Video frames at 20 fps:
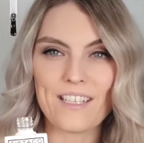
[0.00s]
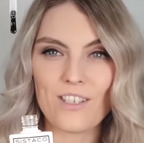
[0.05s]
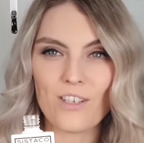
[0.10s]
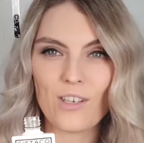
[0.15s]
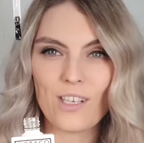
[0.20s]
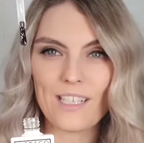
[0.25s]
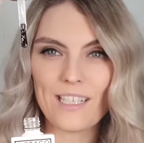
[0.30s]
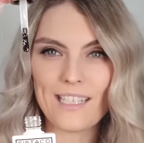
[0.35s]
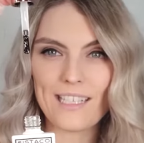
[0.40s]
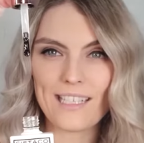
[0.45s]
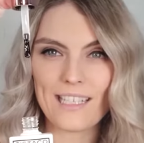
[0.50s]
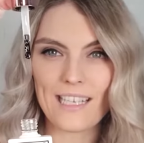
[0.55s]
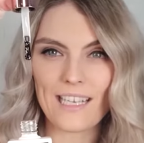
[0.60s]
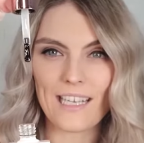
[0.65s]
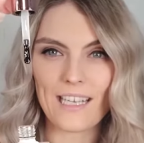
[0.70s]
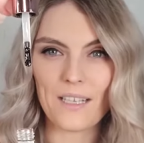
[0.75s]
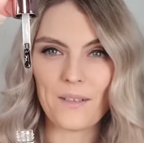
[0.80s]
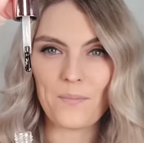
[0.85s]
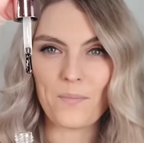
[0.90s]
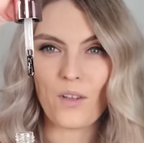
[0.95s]
you can
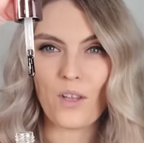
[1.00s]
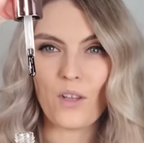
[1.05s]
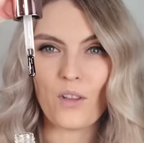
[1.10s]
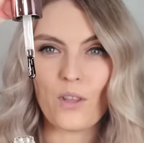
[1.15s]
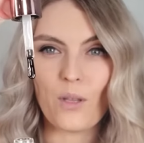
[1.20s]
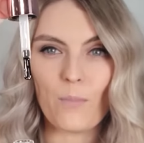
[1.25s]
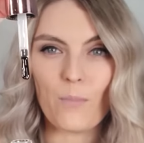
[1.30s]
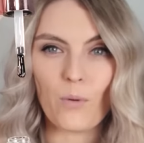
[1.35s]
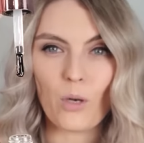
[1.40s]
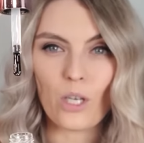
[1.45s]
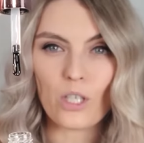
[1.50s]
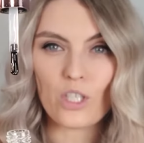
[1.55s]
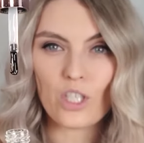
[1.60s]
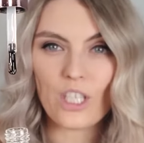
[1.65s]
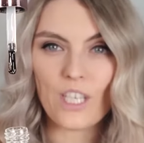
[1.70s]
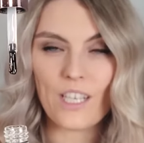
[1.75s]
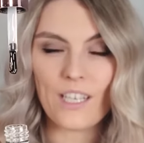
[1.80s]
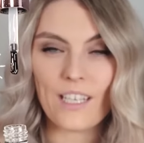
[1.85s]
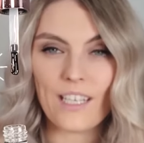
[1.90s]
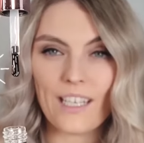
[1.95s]
see, the brush
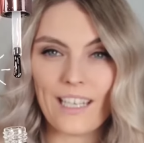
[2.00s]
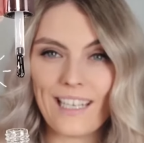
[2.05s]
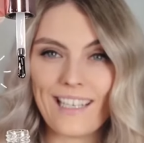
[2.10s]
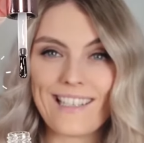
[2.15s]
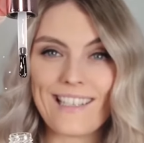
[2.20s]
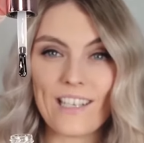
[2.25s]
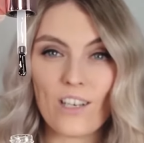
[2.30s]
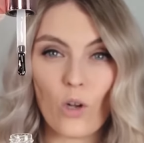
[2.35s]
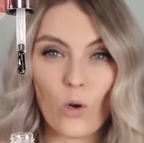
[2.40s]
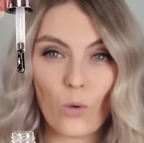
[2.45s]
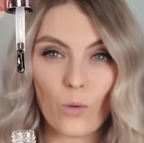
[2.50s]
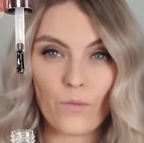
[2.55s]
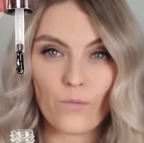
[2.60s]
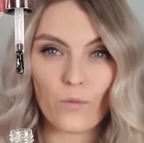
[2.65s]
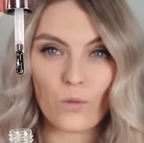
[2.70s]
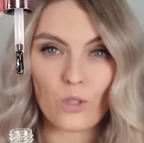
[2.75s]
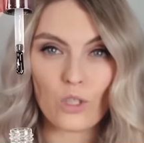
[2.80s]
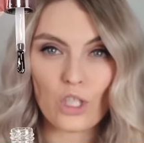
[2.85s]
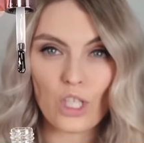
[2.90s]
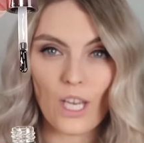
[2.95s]
here is an
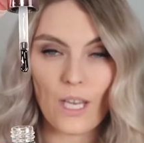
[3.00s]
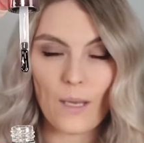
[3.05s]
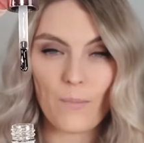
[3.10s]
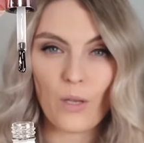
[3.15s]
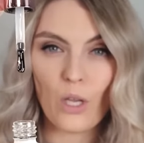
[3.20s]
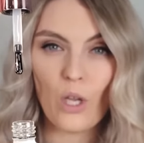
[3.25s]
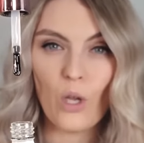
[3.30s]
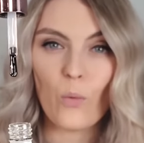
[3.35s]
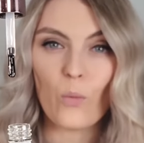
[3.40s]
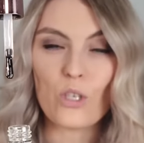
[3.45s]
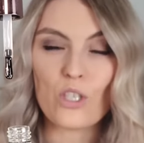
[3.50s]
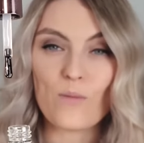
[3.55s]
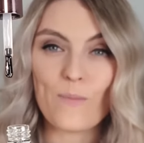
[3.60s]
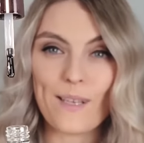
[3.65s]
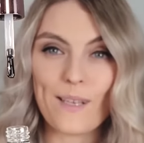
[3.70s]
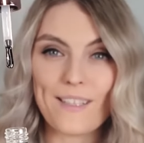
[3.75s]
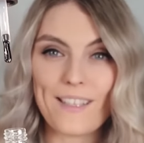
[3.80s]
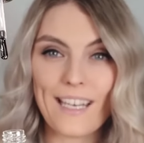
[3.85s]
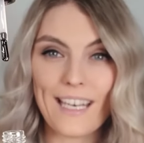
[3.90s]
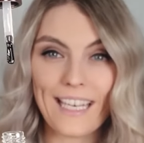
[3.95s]
oval shape, which
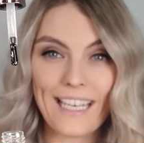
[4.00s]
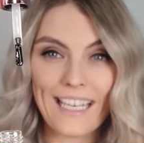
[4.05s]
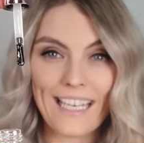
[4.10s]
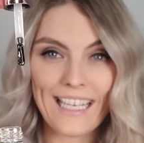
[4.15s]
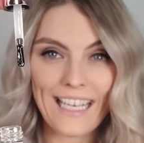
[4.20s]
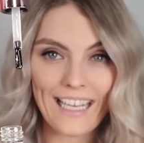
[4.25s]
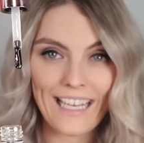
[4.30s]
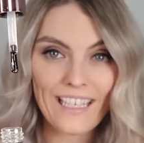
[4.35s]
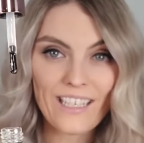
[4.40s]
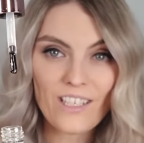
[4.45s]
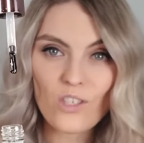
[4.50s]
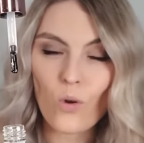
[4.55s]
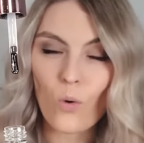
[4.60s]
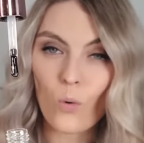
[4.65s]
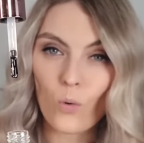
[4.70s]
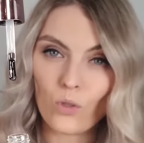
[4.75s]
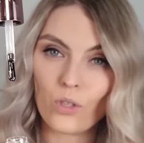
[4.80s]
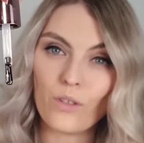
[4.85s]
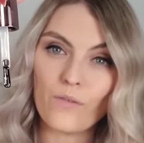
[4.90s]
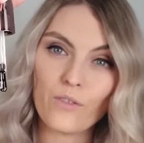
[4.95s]
means that it can get into
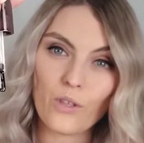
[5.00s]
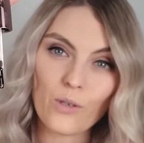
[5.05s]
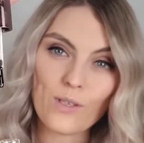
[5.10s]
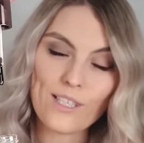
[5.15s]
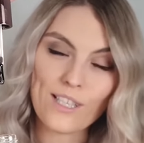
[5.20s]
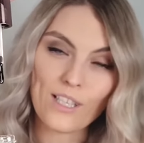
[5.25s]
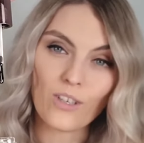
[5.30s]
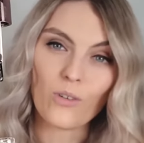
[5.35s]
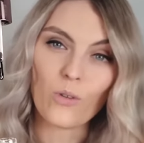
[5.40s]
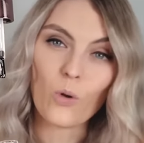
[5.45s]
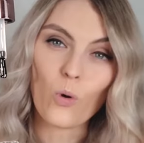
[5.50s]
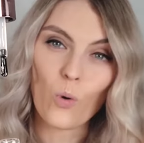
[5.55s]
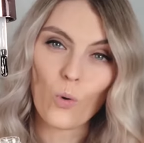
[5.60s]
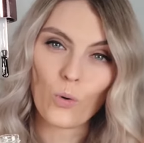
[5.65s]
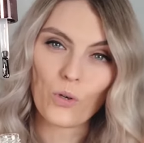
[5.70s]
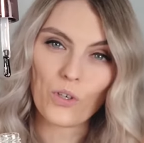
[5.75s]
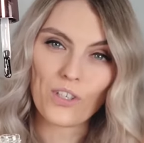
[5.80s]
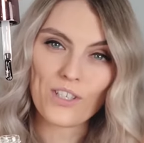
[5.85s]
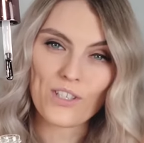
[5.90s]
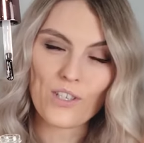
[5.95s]
all of those little
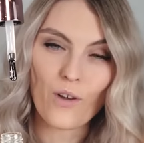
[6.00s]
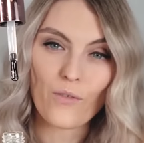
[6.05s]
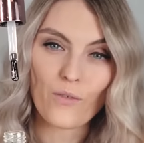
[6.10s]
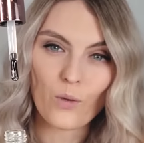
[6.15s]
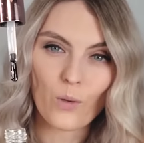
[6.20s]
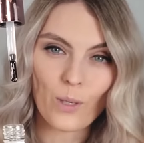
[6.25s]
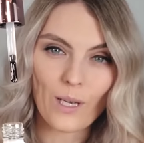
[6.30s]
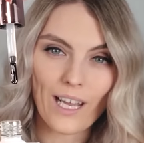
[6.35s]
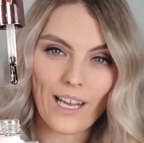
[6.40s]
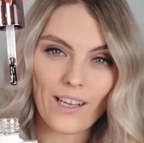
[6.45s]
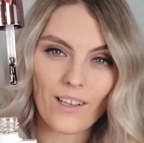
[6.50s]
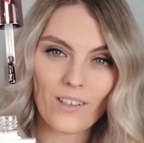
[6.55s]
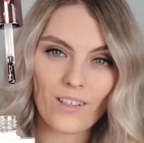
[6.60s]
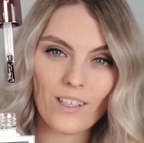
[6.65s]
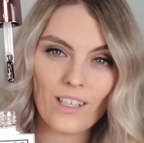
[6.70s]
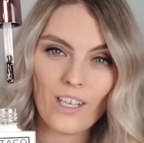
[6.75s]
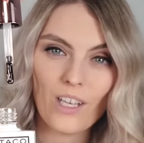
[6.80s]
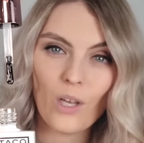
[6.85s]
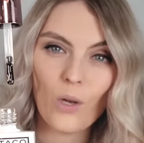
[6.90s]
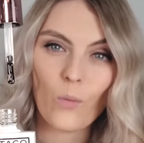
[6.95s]
corners of your nail,
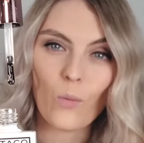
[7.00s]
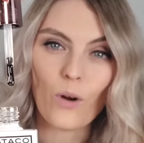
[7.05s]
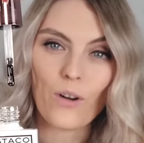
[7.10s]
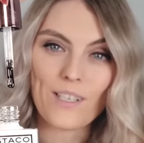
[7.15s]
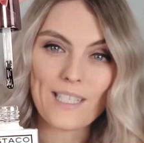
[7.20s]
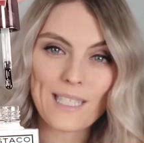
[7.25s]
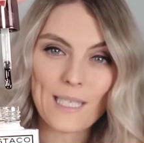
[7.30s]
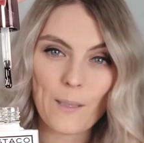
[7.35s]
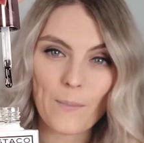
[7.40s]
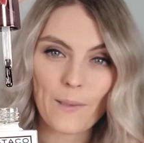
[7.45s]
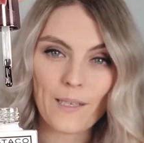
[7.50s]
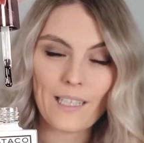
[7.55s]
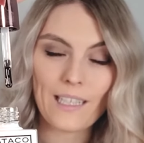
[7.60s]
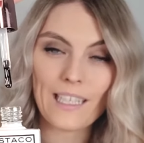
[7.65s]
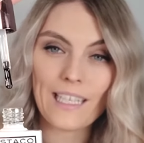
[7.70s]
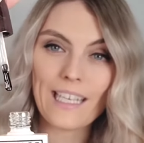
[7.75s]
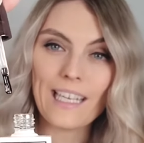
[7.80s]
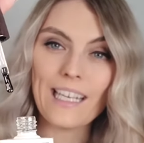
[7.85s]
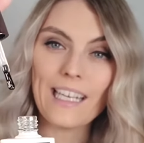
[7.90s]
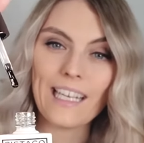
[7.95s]
whereas
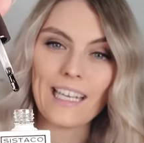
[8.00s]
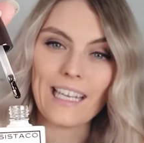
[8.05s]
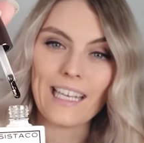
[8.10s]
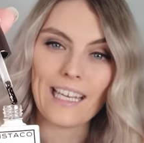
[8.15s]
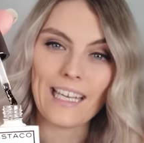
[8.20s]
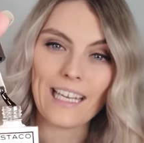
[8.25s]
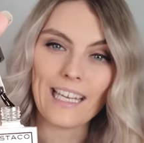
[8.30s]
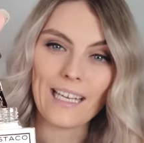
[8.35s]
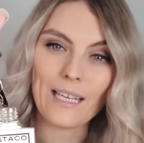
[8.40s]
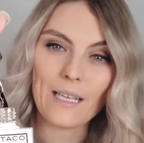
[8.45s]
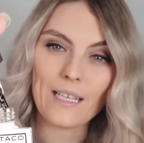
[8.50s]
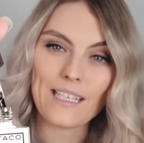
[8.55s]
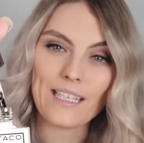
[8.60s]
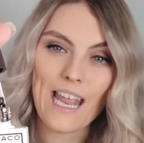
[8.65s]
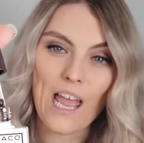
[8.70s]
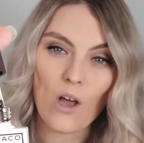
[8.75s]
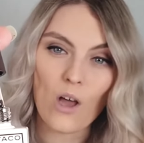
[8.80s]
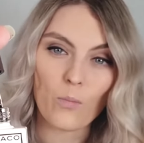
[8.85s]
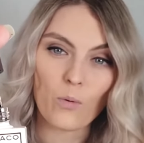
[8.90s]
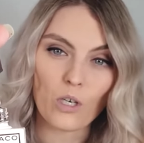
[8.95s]
typically
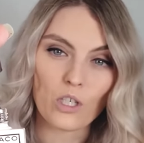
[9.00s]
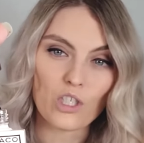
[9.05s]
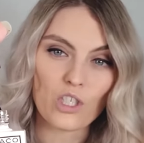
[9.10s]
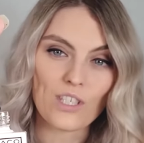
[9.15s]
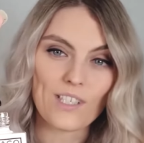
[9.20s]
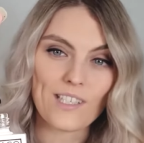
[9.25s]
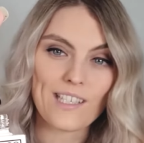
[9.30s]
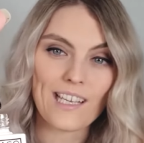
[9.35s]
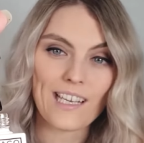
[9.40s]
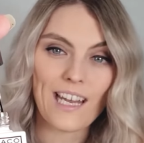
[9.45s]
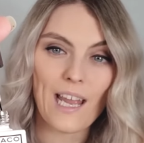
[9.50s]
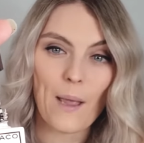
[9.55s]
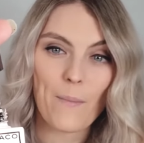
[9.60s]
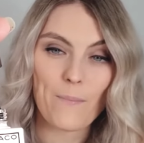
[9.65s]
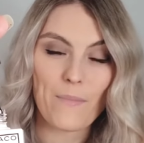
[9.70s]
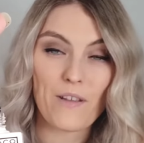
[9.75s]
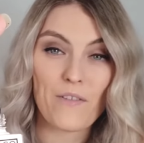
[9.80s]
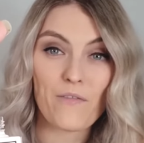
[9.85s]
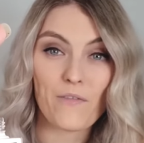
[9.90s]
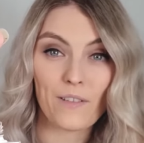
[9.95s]
nail brushes can
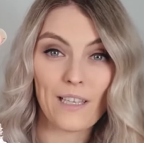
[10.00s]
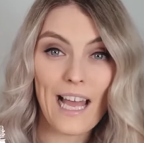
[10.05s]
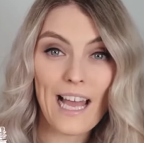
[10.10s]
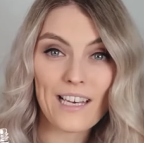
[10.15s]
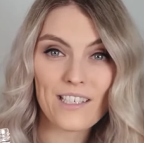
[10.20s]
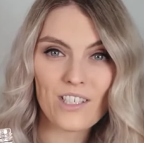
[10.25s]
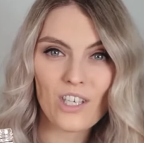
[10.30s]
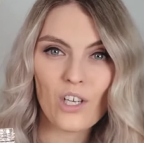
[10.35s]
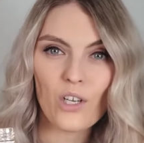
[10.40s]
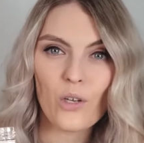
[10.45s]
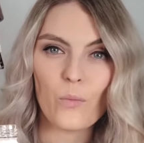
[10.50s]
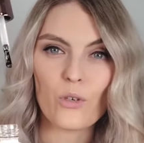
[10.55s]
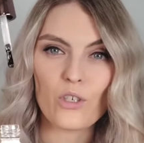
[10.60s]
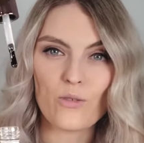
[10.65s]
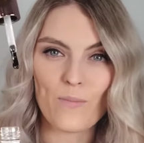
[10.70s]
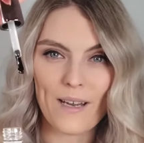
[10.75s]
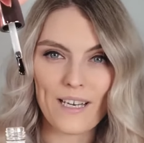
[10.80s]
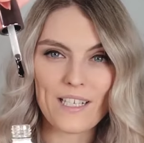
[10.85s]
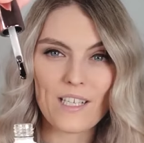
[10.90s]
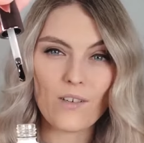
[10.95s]
be flat, which
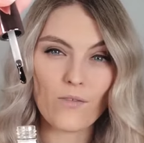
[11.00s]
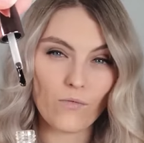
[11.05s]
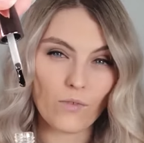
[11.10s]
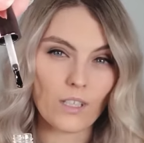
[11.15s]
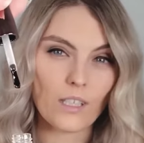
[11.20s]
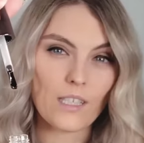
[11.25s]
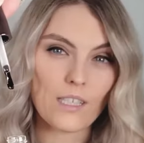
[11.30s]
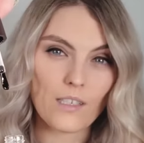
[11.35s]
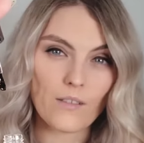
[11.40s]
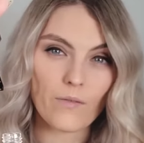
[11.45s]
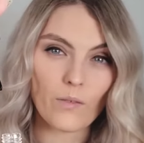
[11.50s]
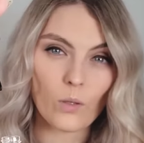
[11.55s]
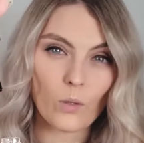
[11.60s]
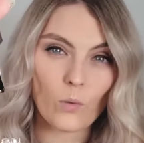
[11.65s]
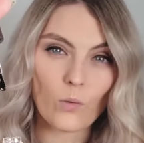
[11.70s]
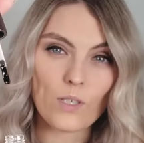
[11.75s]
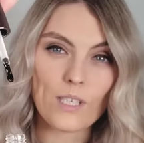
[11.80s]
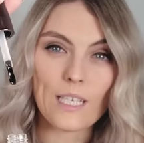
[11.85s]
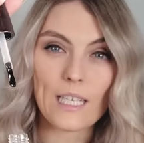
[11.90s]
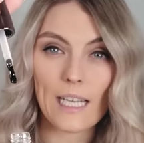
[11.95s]
makes it really
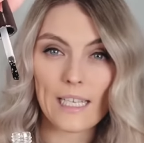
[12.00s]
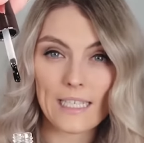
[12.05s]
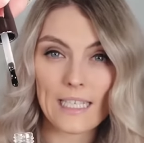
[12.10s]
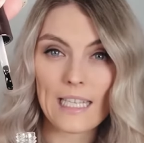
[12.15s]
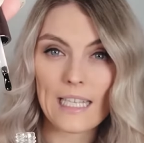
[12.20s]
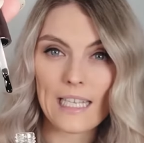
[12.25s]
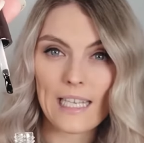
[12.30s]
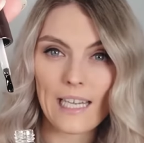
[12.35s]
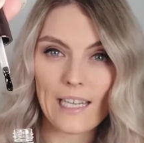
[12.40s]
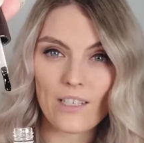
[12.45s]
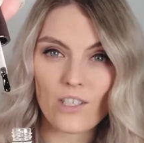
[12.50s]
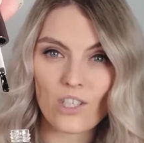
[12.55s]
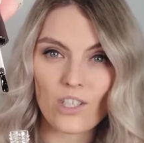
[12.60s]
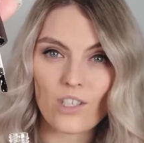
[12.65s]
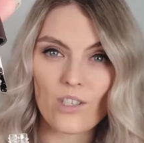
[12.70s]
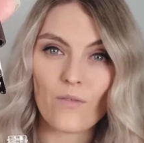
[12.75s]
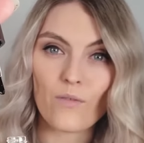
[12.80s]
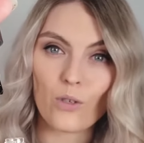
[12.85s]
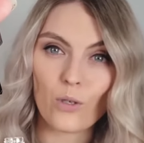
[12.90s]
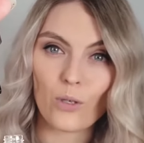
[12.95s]
difficult to get to the edges
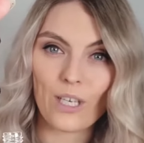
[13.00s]
of your